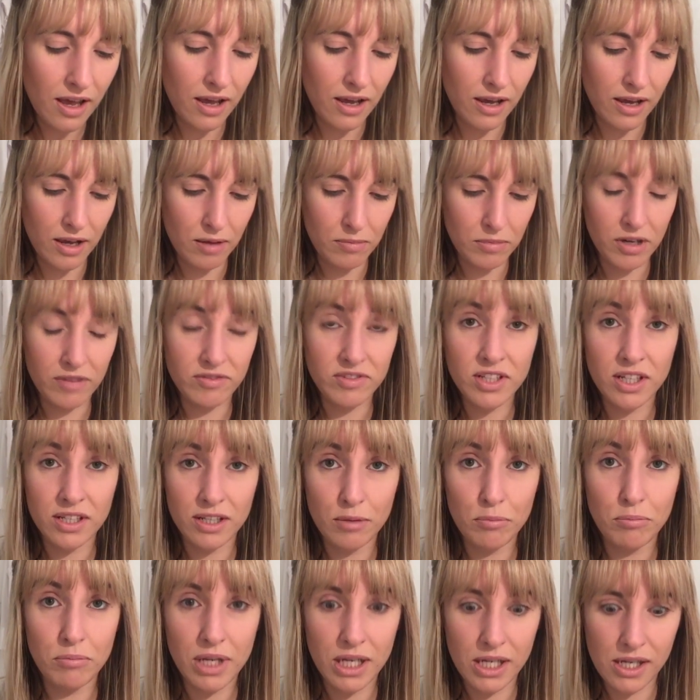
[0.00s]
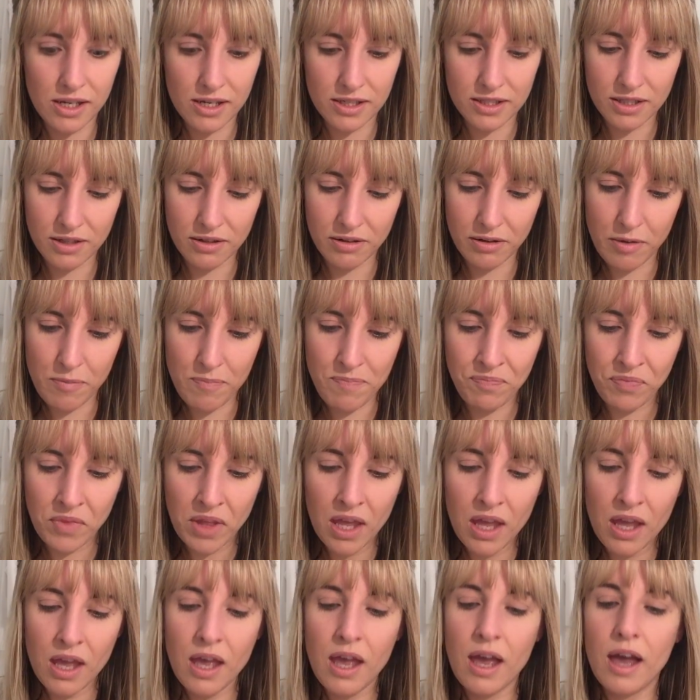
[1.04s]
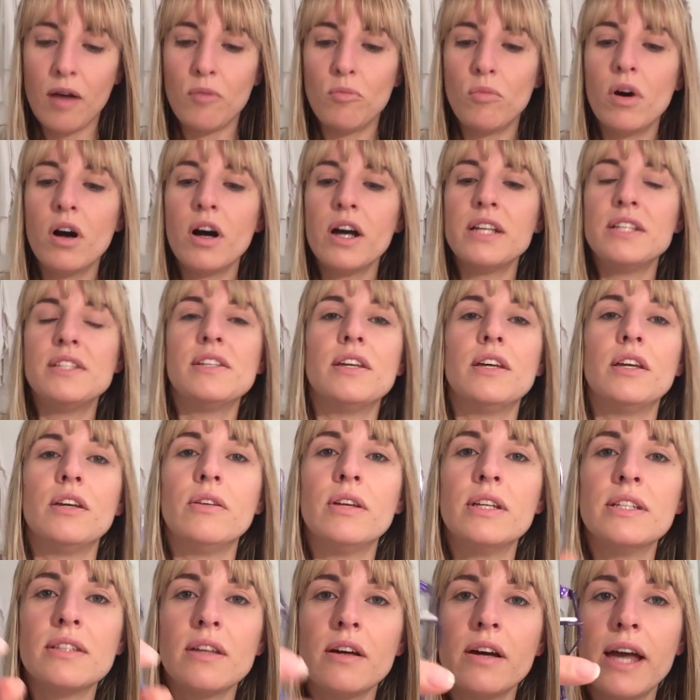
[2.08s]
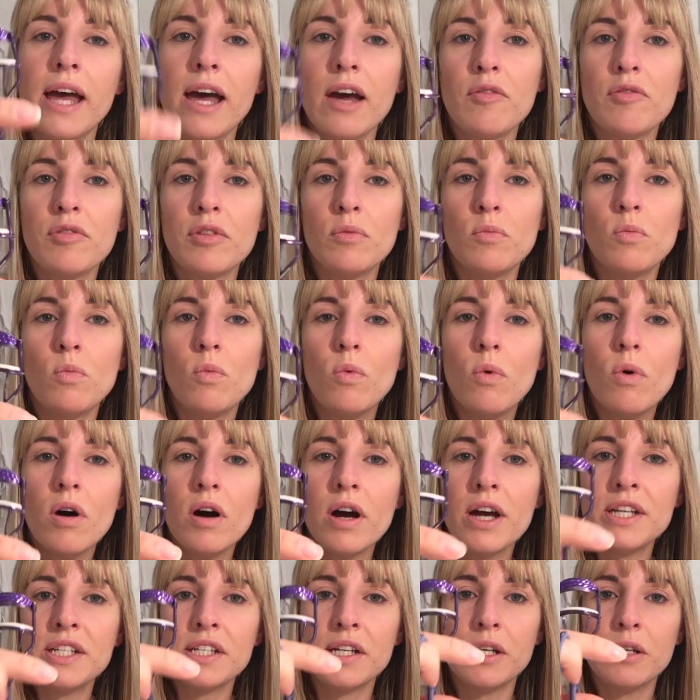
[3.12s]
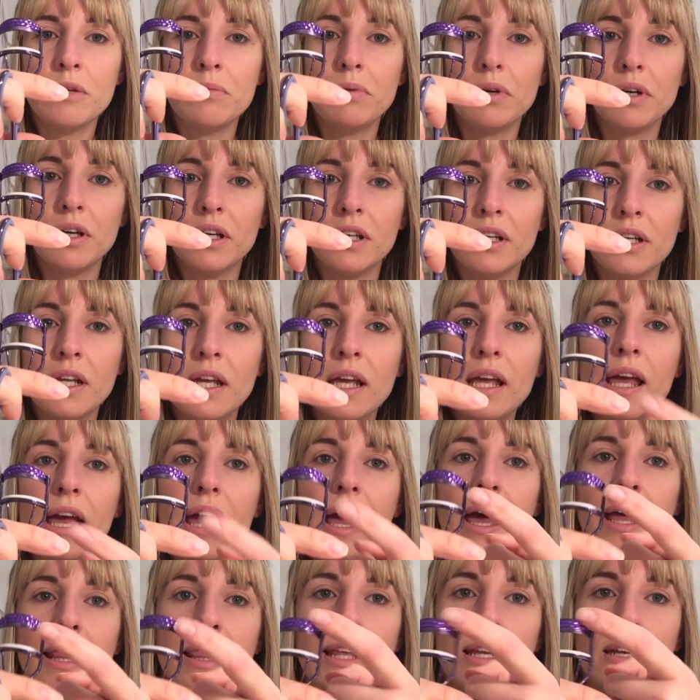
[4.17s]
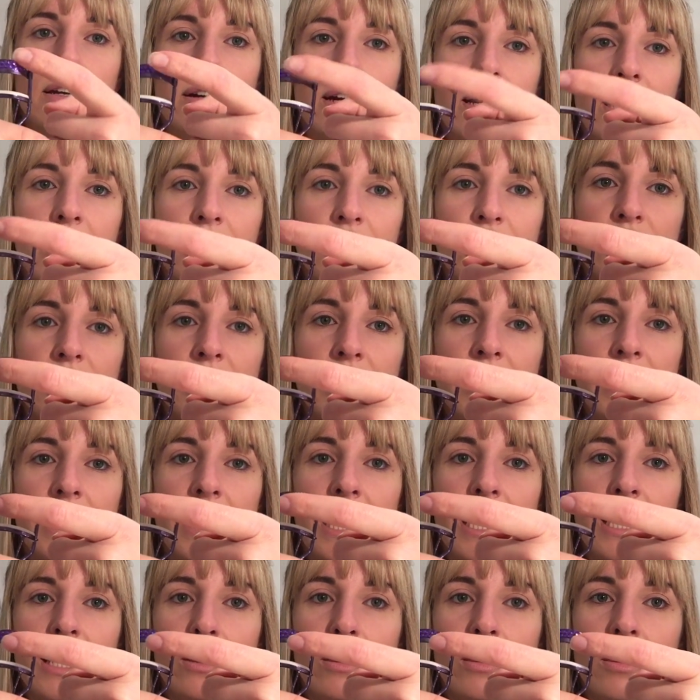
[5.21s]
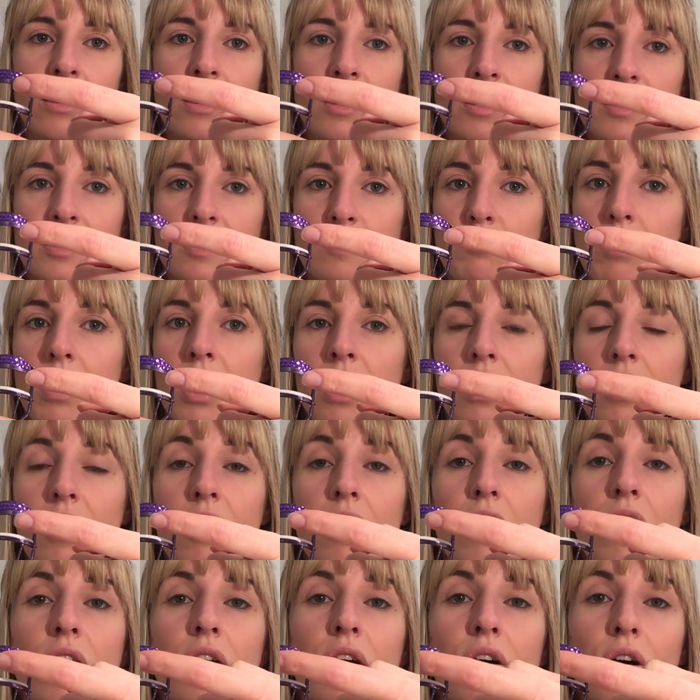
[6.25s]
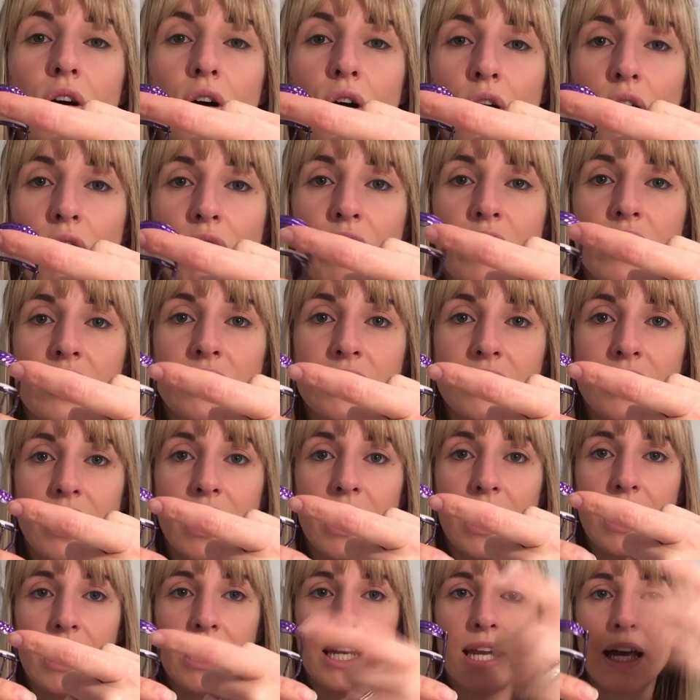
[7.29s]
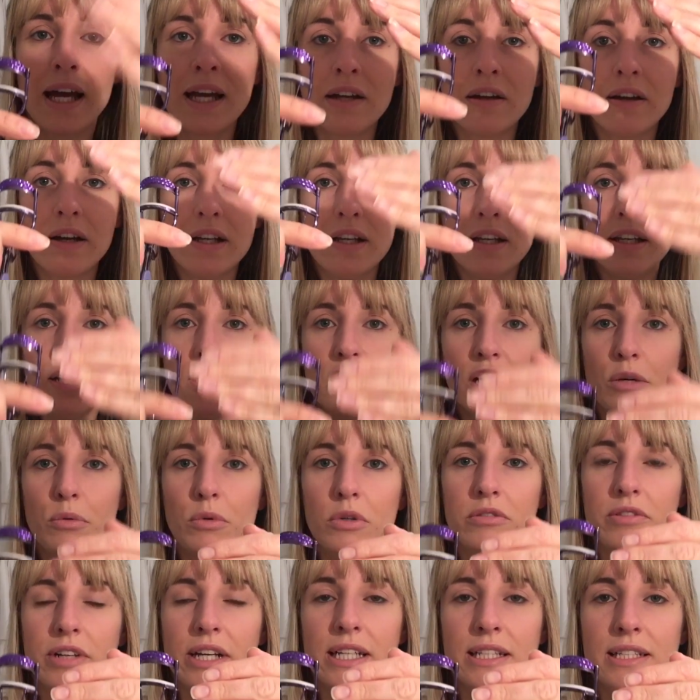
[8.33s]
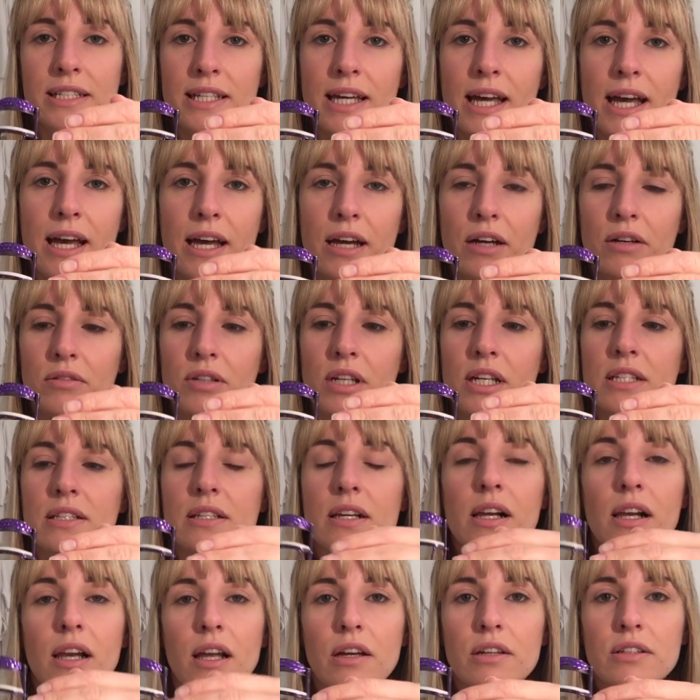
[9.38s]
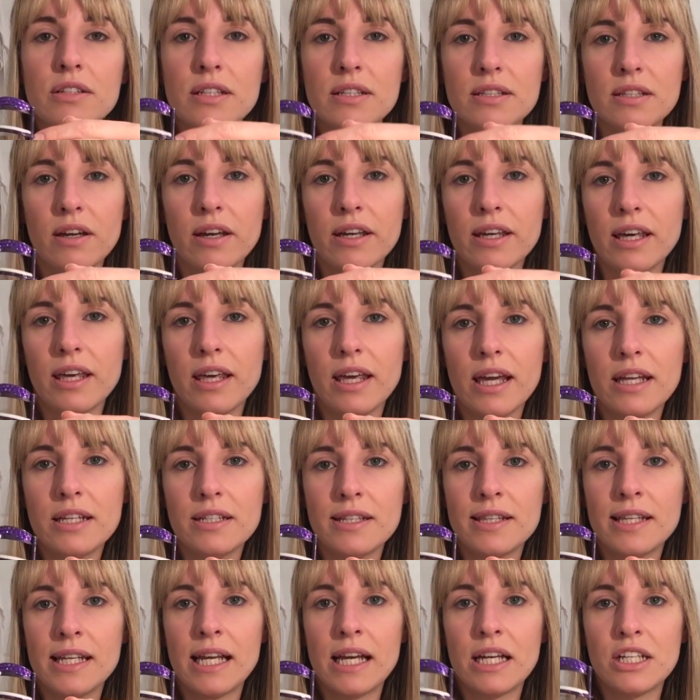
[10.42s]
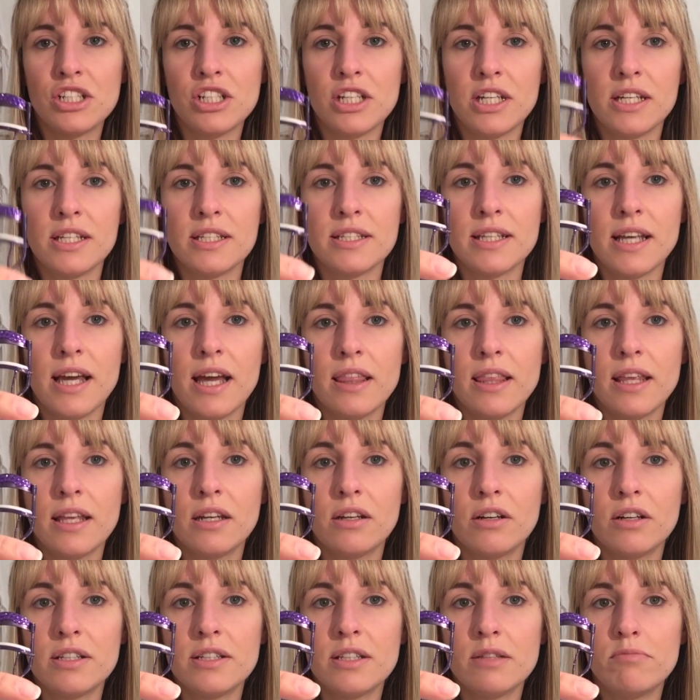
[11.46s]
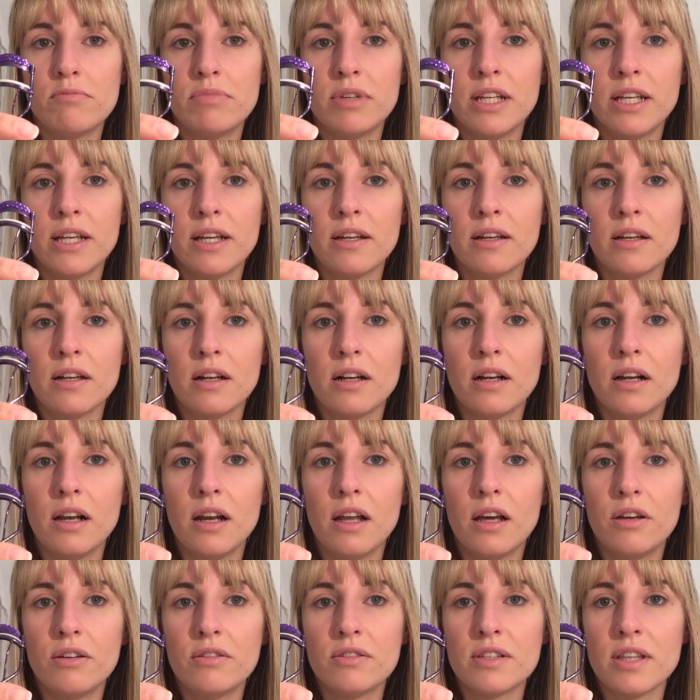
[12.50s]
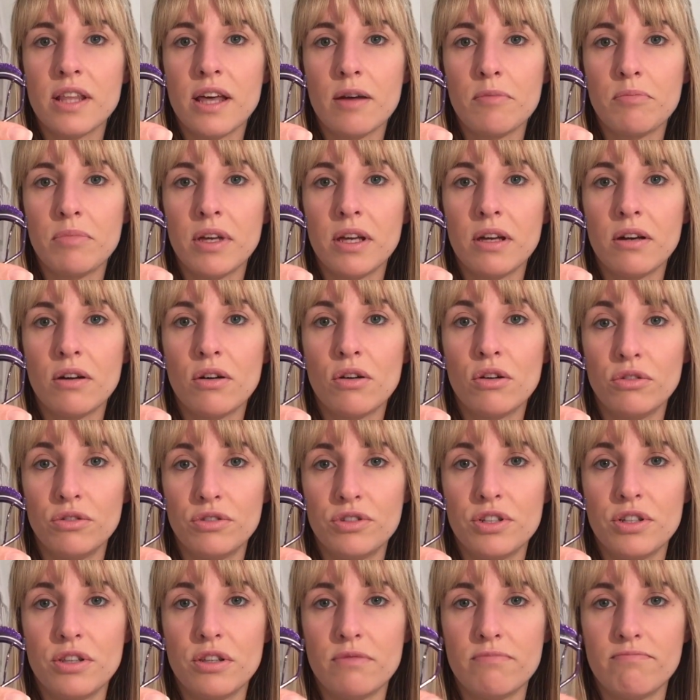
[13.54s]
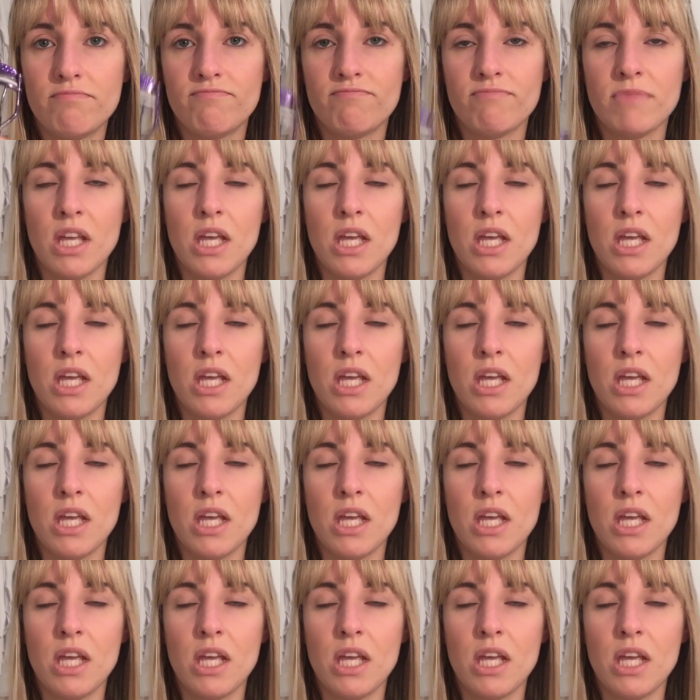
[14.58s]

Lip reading: I've done it many a time. And what I do is I have them wide open, and then I actually lay this part on the skin and I lower it down as close as I can get to the lashes, and then I simply close that bit onto them.